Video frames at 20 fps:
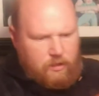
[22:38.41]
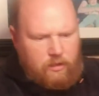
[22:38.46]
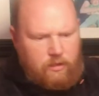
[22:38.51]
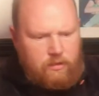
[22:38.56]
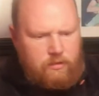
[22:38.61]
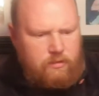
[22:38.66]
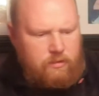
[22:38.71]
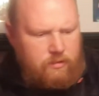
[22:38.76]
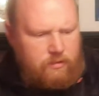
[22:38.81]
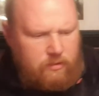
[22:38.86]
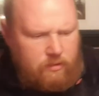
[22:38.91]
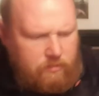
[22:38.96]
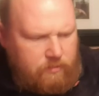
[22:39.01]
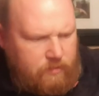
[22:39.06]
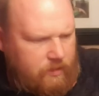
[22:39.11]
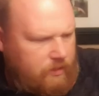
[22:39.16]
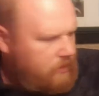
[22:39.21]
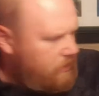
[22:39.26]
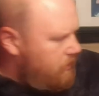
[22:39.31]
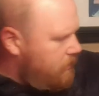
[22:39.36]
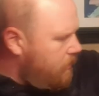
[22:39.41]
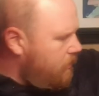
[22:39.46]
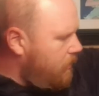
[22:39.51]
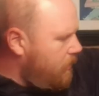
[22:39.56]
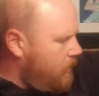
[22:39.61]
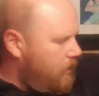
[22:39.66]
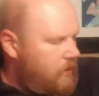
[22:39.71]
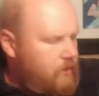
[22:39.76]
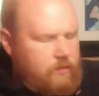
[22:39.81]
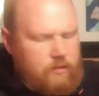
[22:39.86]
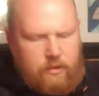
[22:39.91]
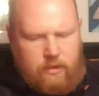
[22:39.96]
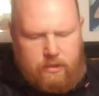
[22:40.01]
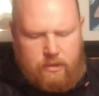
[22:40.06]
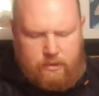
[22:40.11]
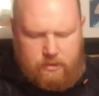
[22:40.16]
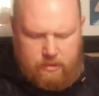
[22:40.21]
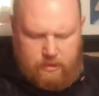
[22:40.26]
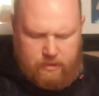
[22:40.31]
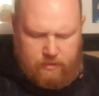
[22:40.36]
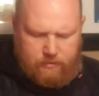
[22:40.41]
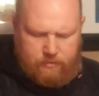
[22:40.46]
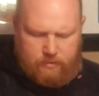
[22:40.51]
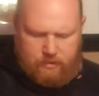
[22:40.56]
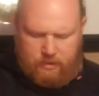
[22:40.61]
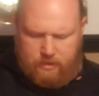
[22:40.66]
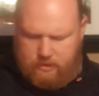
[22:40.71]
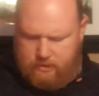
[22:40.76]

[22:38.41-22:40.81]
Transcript: Oh, sorry. Oh yeah, no, that's in there as well.